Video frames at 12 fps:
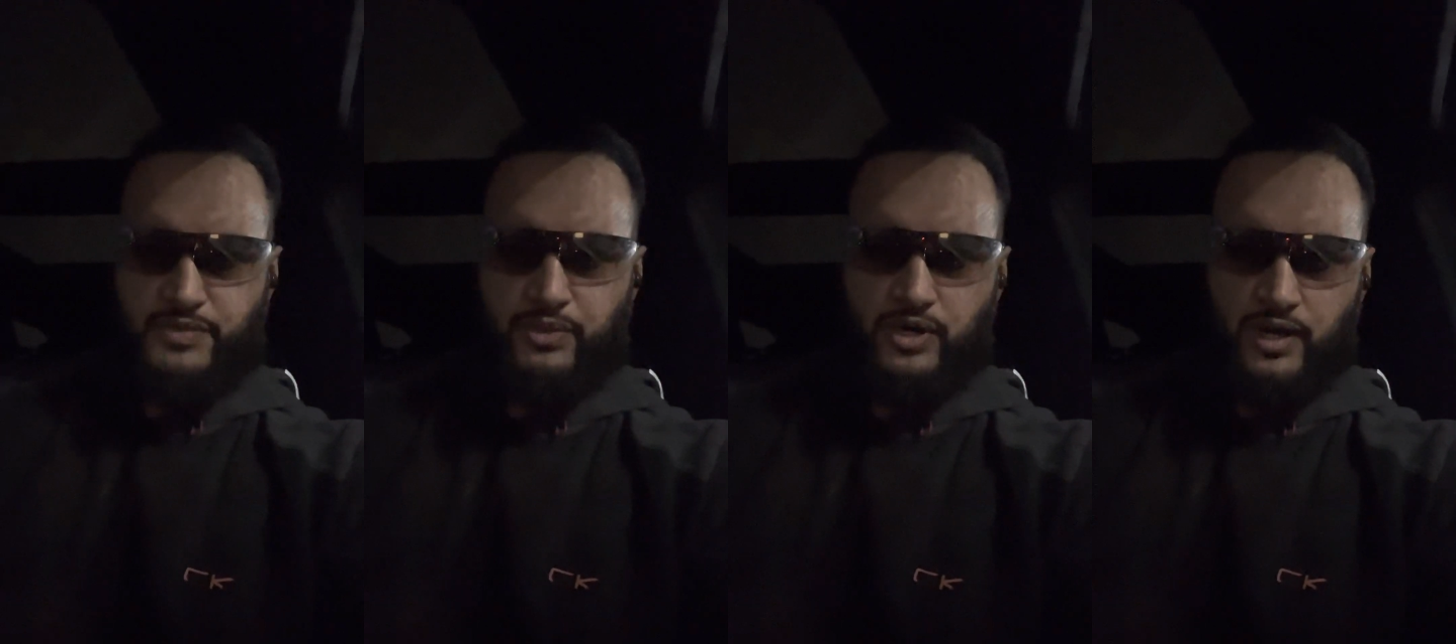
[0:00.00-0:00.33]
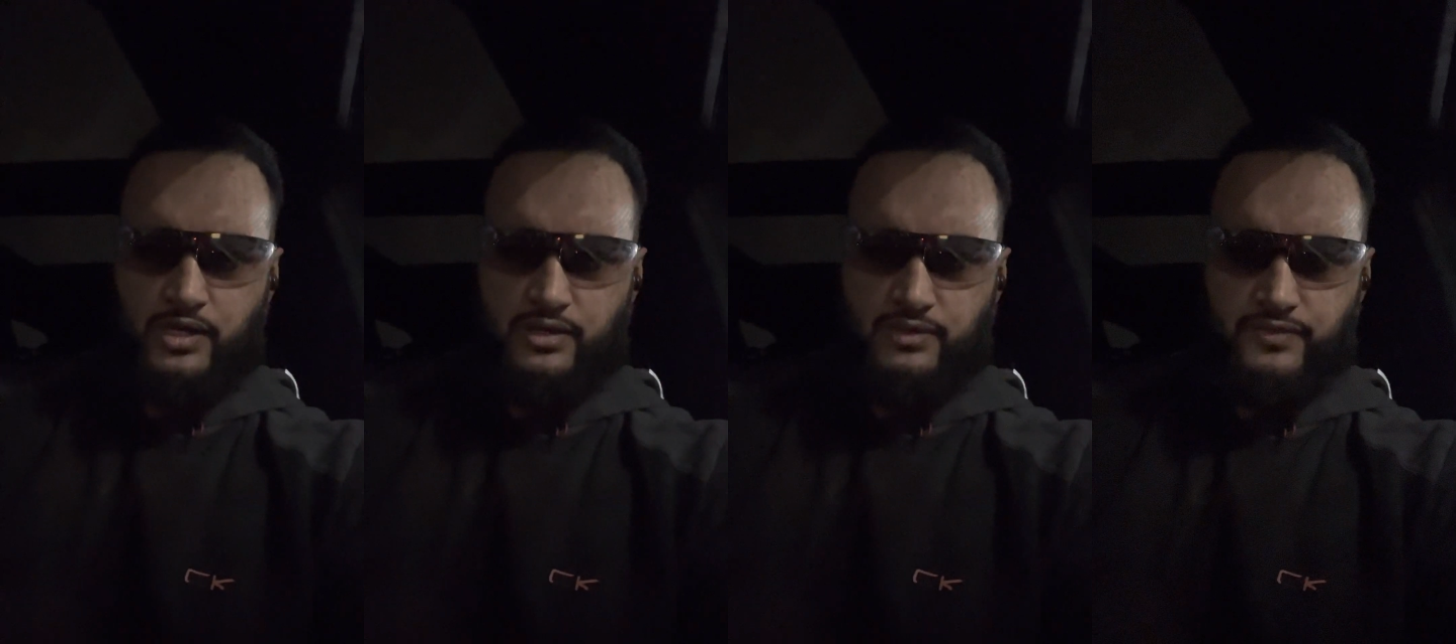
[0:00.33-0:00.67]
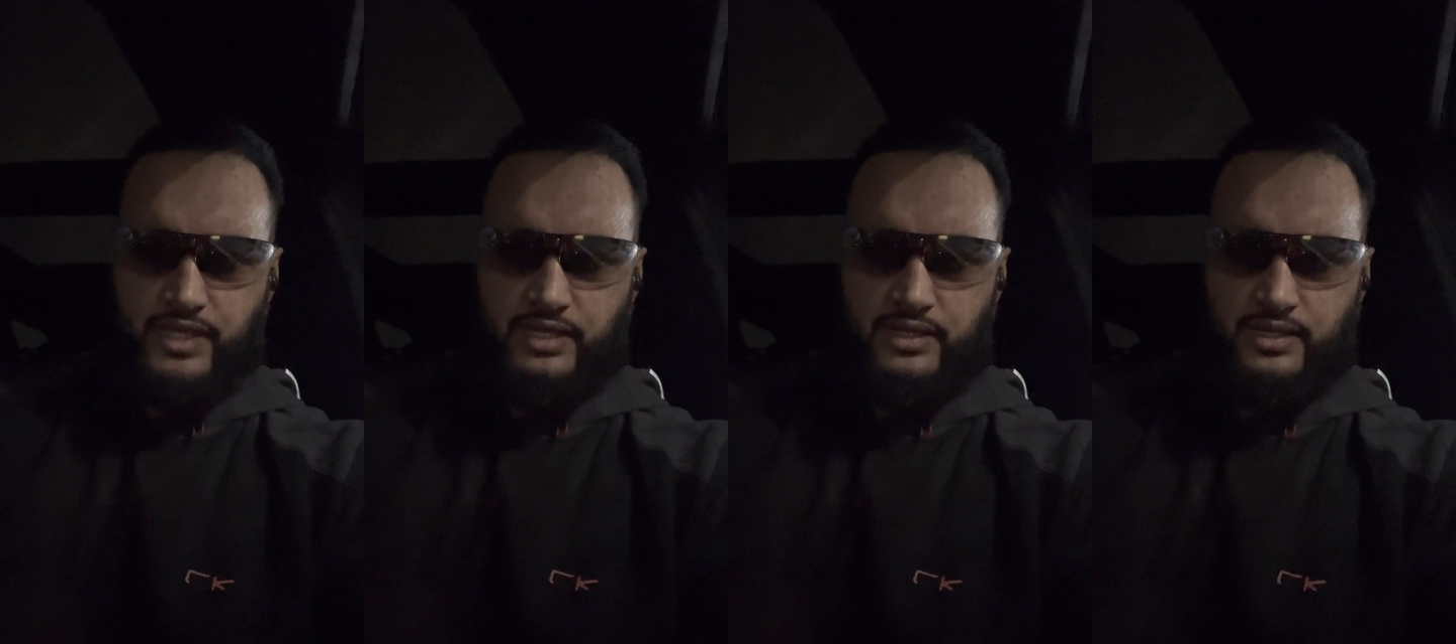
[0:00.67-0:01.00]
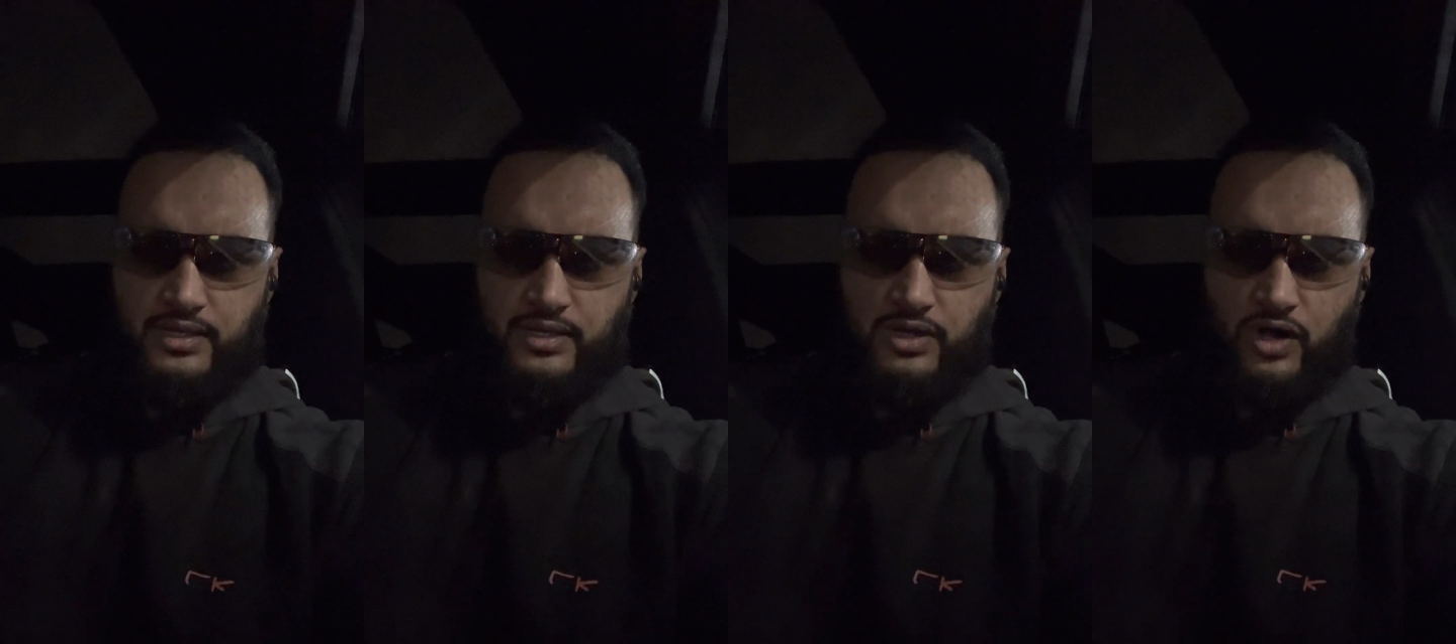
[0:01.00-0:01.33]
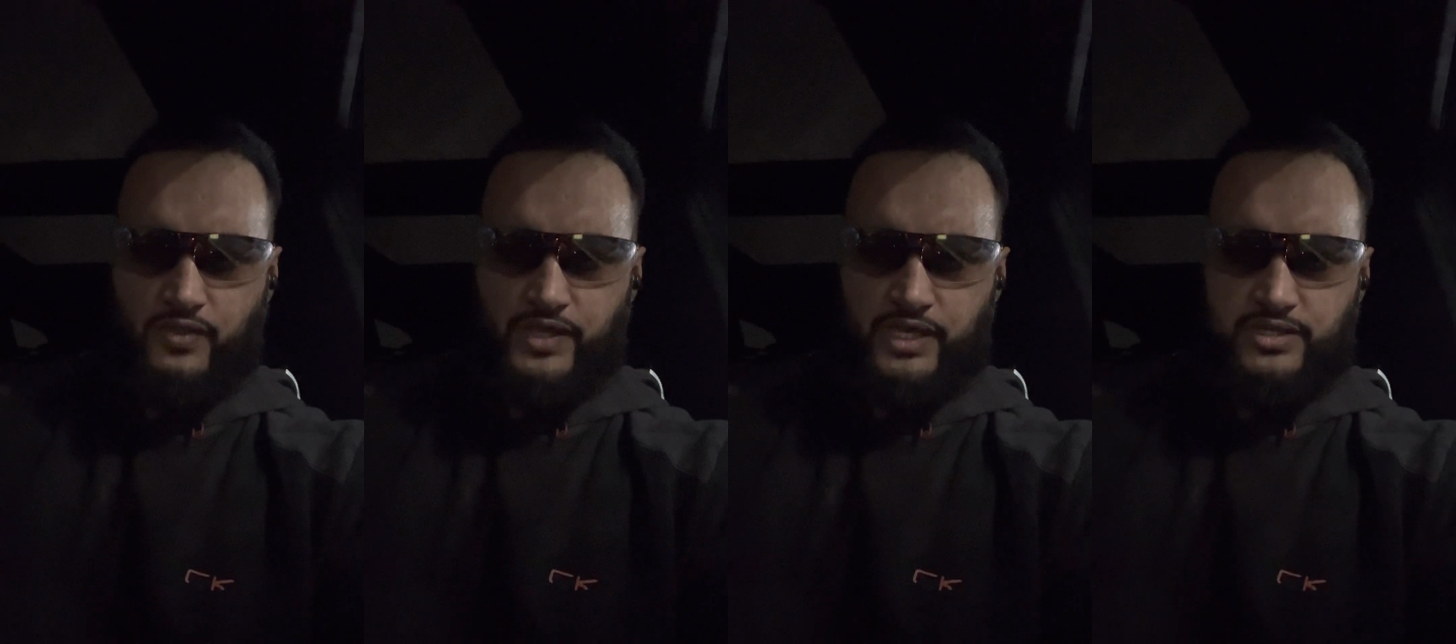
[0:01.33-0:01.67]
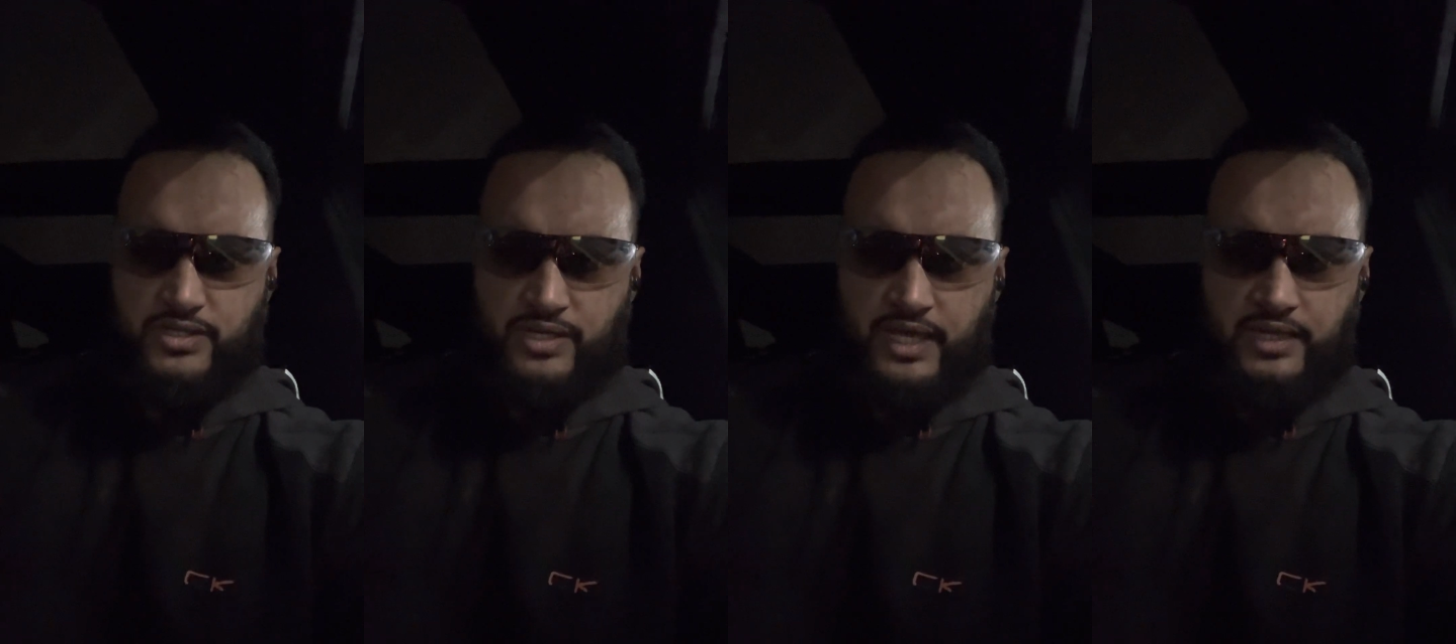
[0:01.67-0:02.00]
pornography on the
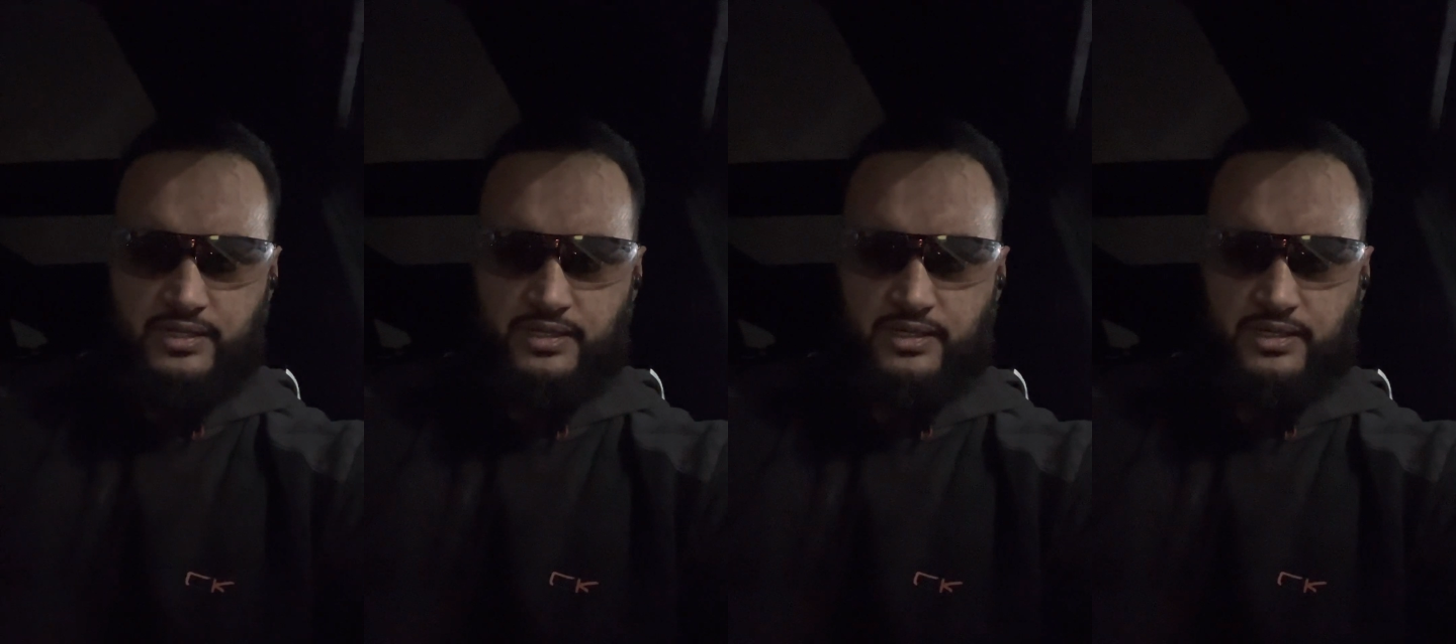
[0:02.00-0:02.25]
internet.